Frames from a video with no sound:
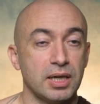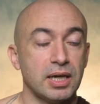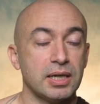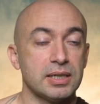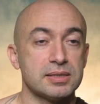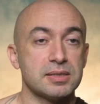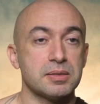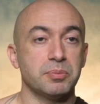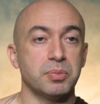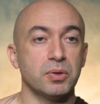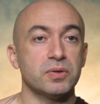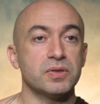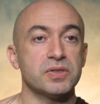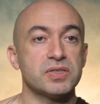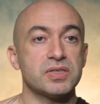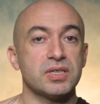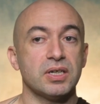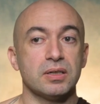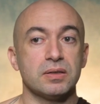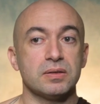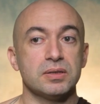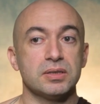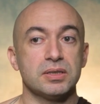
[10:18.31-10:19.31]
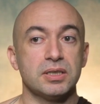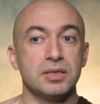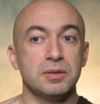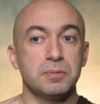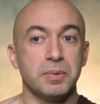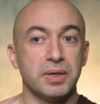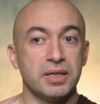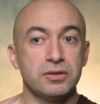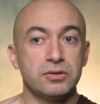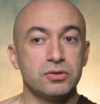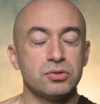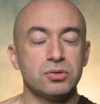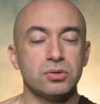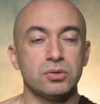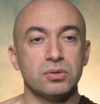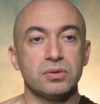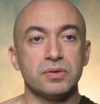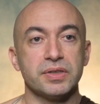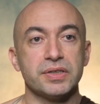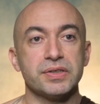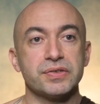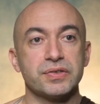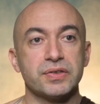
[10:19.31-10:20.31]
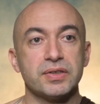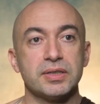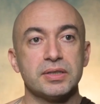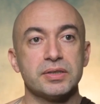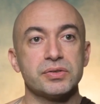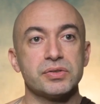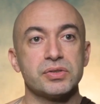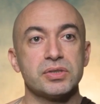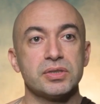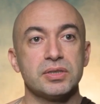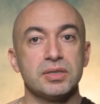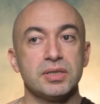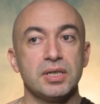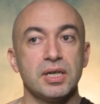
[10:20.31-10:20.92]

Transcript: as a bodhisattva, he went through all these things,